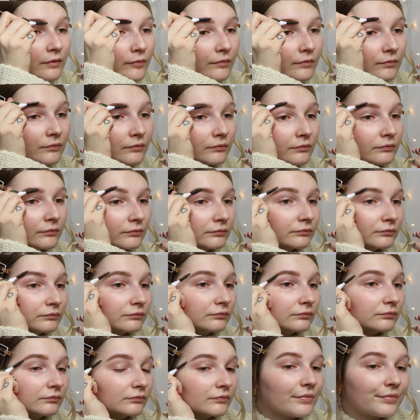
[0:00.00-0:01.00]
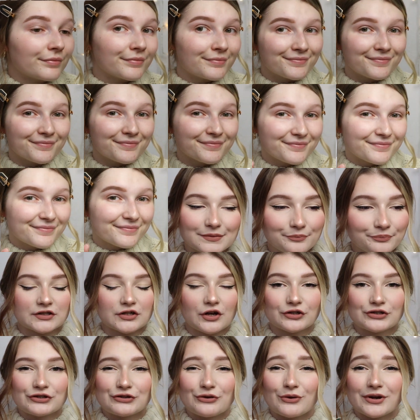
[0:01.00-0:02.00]
I do quite enjoy this. It's
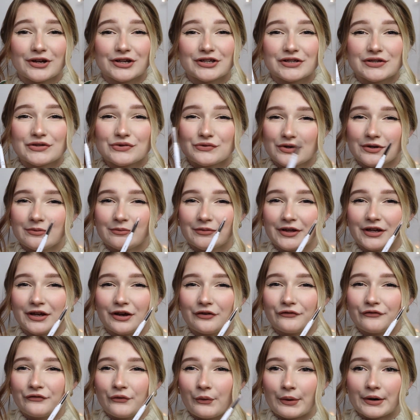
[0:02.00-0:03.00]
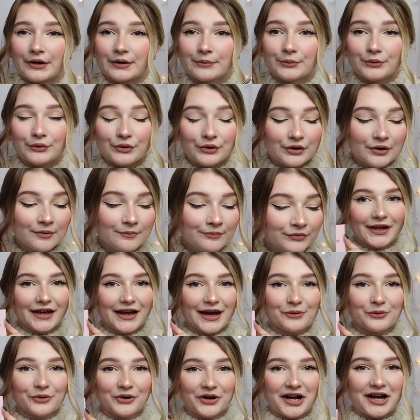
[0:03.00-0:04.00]
also extremely affordable.
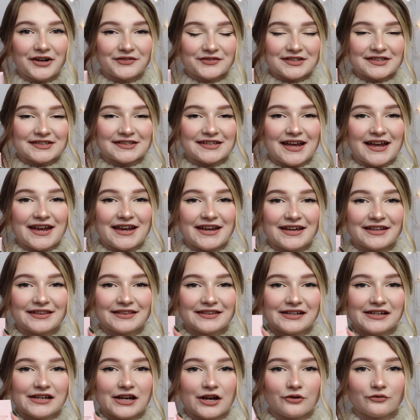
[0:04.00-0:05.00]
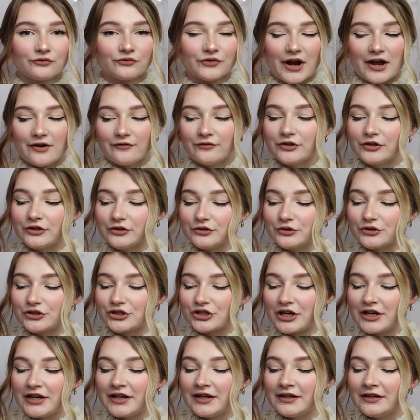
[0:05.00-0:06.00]
I will have to say the
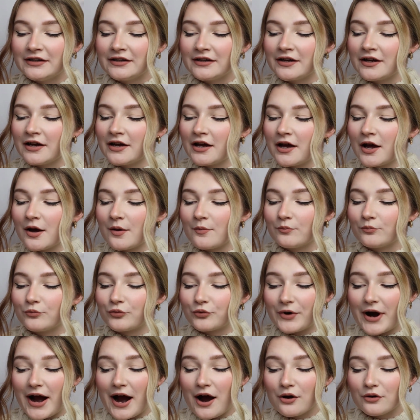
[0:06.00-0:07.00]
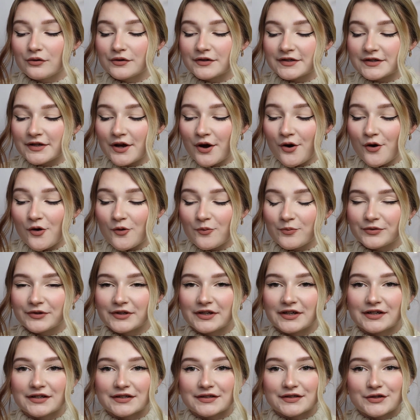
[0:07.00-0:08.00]
Revolution Brow Soap,
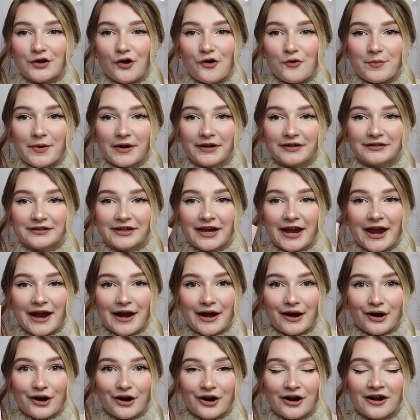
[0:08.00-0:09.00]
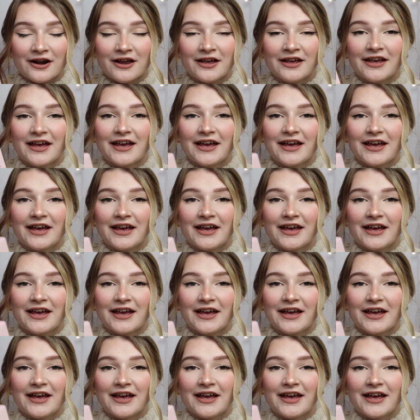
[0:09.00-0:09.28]
the soap and care,